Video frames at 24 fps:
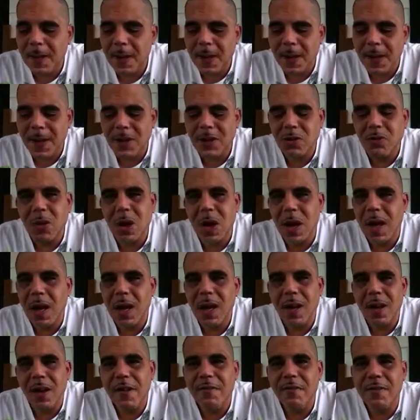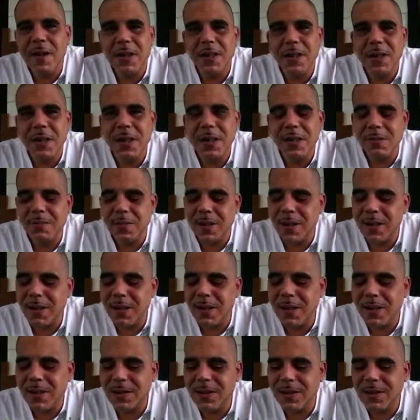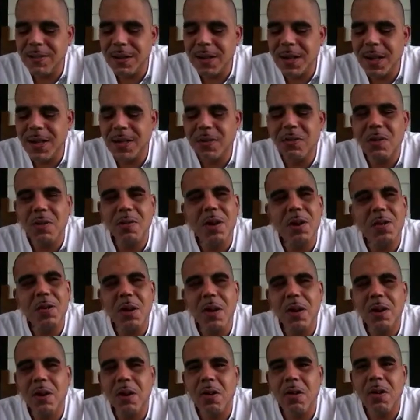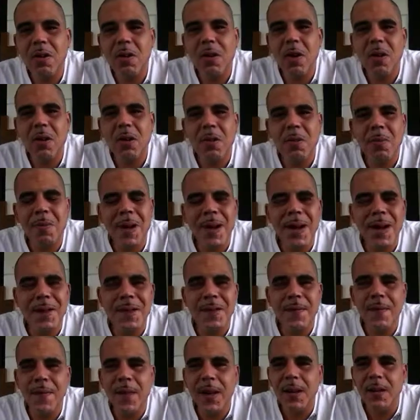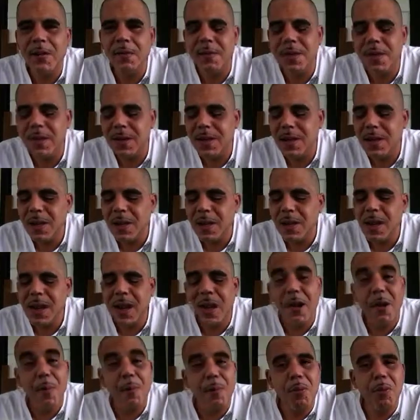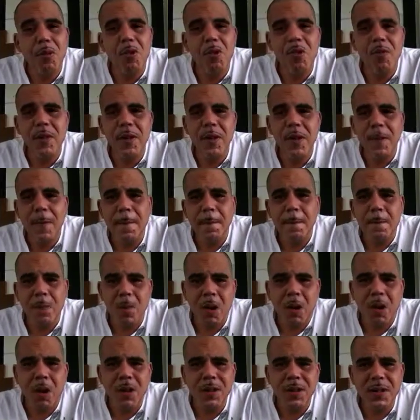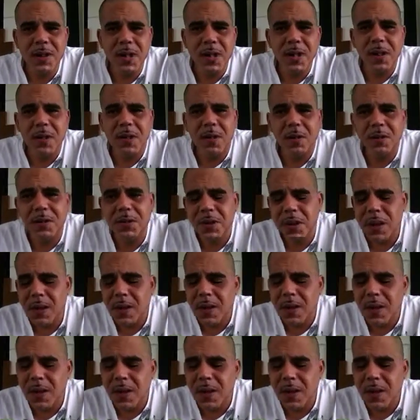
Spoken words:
And that's why I love my team, because, man, that's what we work on. We work on mind development and improving ourselves.